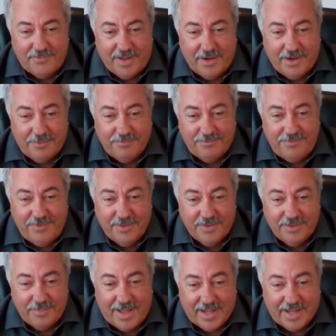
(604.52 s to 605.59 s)
if I don't fill
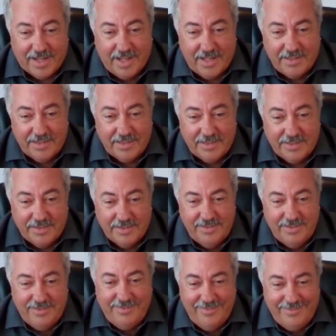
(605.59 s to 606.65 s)
the back end?
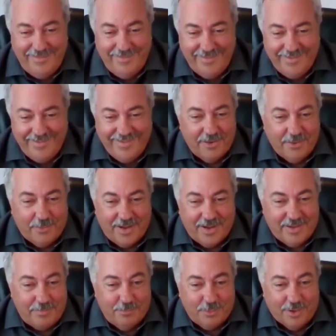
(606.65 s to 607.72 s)

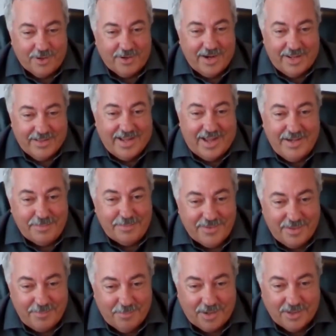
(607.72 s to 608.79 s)
Otherwise, I'm working on
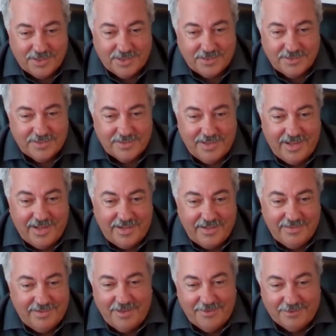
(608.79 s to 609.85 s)
90% margins.
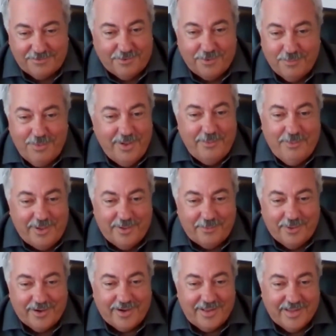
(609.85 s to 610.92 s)
And as a firm, we don't
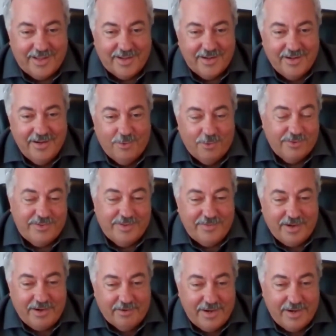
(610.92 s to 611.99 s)
work on like, we're
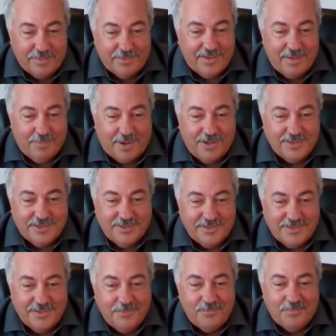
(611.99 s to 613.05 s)
70 or 80%
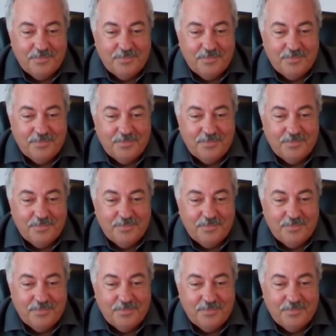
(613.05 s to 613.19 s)
margins.